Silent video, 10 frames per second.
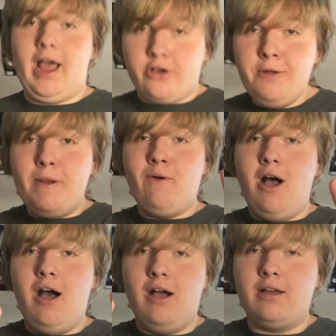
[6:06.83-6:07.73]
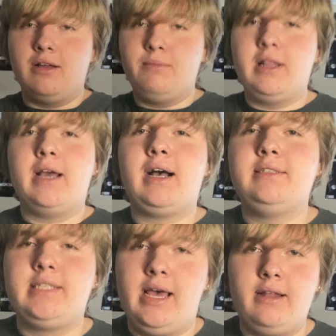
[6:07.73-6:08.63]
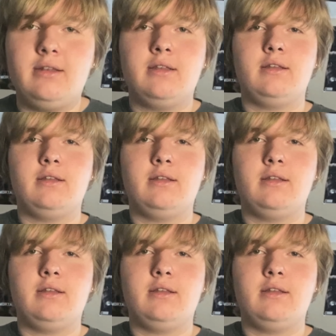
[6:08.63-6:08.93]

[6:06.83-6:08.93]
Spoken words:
I could be wrong, but like I said,